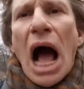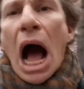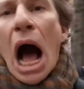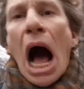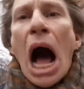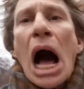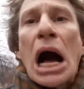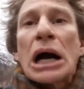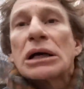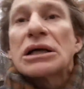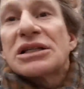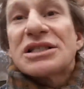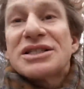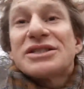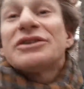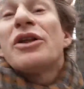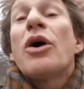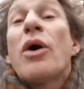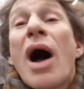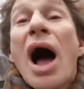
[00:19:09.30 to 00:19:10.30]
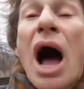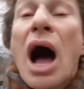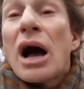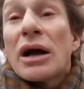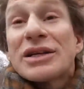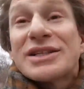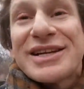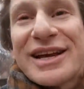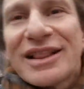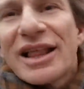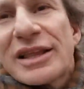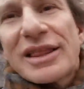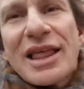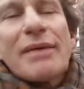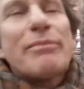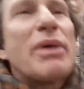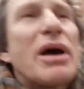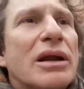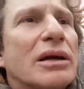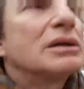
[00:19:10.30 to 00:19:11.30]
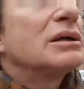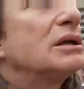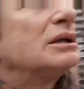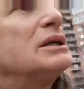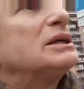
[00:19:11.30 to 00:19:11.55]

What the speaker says: Honks. No, Honks. I like that better.